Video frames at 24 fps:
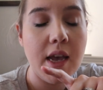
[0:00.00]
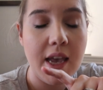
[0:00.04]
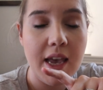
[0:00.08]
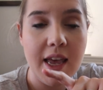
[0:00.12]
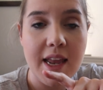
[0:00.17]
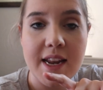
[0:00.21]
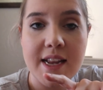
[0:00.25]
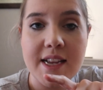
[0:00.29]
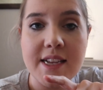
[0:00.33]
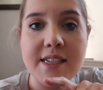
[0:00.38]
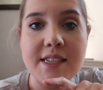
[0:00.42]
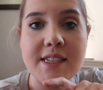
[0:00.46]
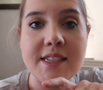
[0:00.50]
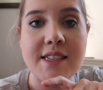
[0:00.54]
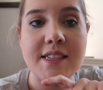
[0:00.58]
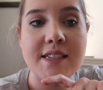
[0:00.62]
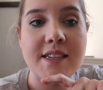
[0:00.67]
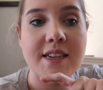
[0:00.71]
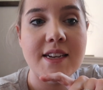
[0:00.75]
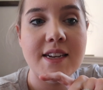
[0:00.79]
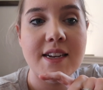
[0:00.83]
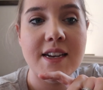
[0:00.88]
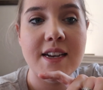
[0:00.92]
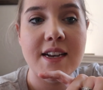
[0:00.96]
It is
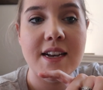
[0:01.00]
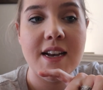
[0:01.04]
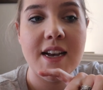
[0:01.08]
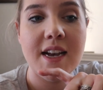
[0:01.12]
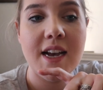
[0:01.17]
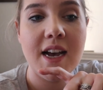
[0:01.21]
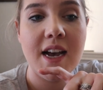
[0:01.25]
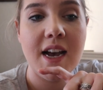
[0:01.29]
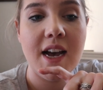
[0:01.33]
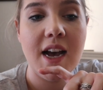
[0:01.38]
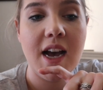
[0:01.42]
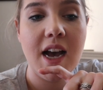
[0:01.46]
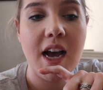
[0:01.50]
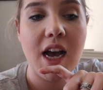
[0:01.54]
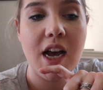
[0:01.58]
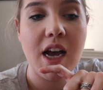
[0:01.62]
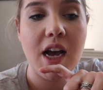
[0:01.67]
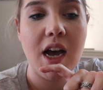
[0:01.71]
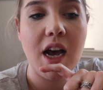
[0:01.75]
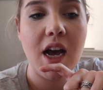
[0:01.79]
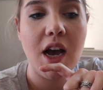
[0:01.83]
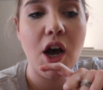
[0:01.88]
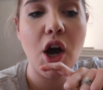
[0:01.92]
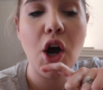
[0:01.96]

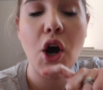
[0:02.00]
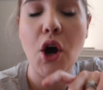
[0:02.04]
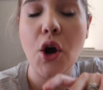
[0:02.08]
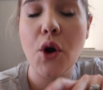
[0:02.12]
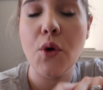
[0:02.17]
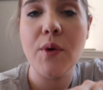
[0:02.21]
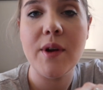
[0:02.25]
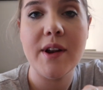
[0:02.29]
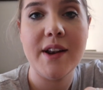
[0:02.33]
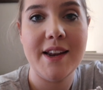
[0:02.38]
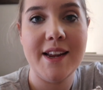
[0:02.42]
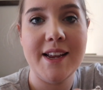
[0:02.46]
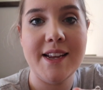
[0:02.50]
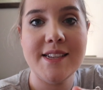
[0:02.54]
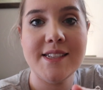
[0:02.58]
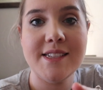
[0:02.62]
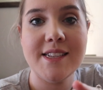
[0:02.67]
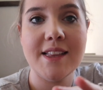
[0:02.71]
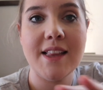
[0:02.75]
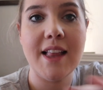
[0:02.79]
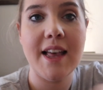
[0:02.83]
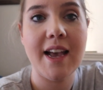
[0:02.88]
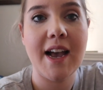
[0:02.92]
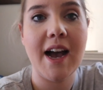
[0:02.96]

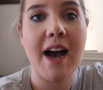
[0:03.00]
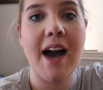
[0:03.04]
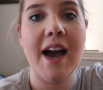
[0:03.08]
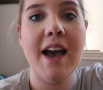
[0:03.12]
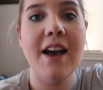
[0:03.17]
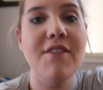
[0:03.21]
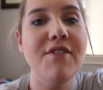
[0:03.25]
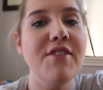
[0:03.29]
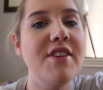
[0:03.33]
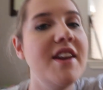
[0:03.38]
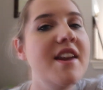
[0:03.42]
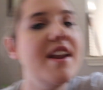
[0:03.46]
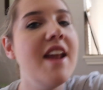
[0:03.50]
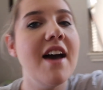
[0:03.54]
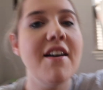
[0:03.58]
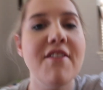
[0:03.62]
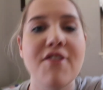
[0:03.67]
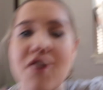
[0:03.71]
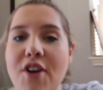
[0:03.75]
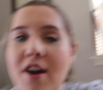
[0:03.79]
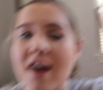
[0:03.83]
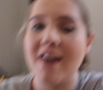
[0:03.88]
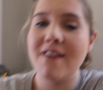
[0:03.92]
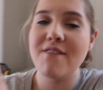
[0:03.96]
horrendous. Like I have
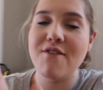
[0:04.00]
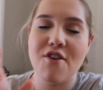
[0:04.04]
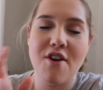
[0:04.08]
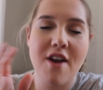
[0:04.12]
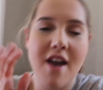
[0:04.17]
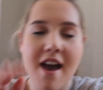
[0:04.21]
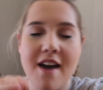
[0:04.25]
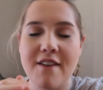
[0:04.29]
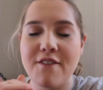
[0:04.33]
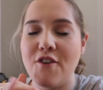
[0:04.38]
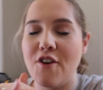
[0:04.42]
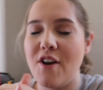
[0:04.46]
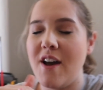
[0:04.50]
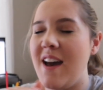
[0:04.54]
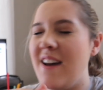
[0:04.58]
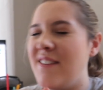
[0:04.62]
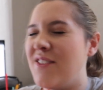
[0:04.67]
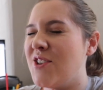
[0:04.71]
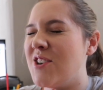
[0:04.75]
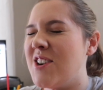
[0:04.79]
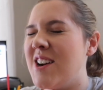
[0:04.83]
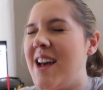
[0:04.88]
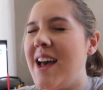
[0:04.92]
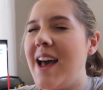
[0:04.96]
never, ever, ever,
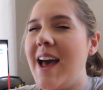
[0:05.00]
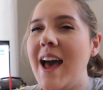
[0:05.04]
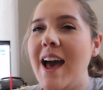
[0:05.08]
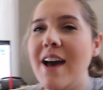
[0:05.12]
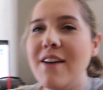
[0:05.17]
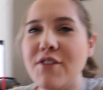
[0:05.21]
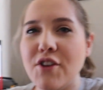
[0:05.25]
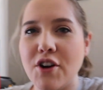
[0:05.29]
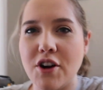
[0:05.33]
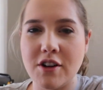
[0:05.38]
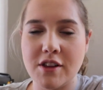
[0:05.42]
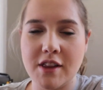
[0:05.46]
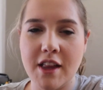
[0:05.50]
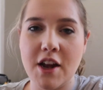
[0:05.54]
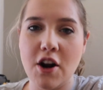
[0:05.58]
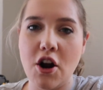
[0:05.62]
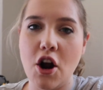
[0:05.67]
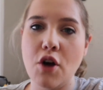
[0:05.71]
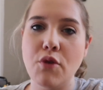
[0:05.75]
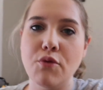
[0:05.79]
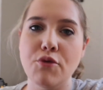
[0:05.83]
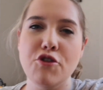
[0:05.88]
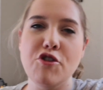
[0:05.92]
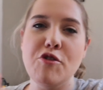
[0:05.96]
ever, ever let
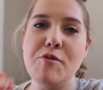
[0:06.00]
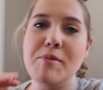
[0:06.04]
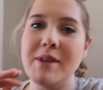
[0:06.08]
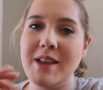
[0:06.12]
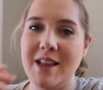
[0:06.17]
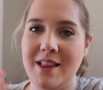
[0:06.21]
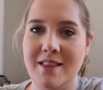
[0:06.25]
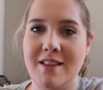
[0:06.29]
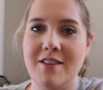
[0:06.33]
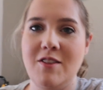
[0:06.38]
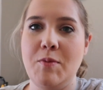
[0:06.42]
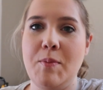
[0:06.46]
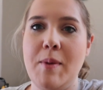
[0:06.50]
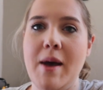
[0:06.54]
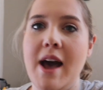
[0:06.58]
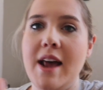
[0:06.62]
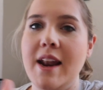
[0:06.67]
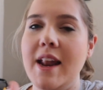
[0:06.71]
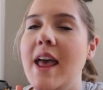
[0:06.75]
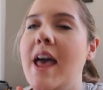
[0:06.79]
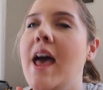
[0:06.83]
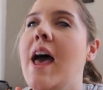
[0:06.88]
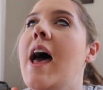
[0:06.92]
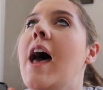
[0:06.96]
our room get this
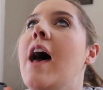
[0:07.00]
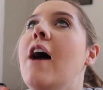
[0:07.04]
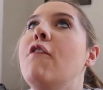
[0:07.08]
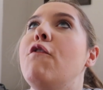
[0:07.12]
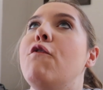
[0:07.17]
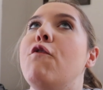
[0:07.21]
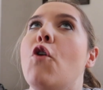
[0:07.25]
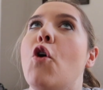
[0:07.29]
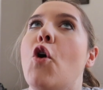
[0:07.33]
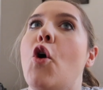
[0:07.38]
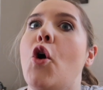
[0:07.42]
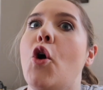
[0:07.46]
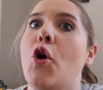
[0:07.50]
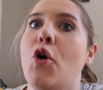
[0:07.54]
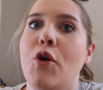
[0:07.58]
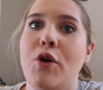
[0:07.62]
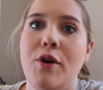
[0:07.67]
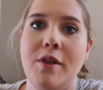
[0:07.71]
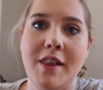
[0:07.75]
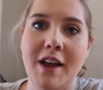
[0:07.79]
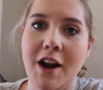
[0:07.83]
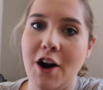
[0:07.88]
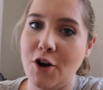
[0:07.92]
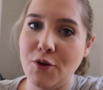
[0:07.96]
bad.
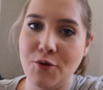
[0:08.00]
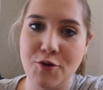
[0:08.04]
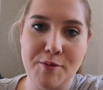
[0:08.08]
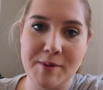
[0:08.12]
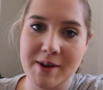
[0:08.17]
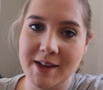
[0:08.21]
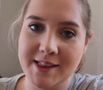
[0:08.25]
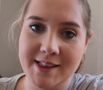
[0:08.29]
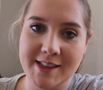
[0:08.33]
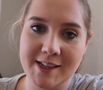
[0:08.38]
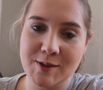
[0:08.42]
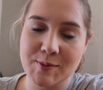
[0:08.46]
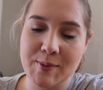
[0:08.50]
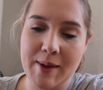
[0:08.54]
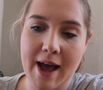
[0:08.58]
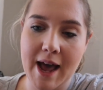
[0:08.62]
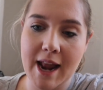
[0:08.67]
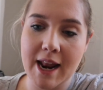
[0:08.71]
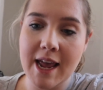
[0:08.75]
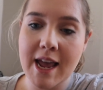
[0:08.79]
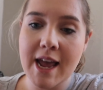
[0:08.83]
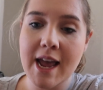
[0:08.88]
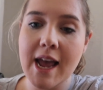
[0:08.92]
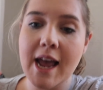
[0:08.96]
Ever let our room get this
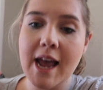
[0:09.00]
bad.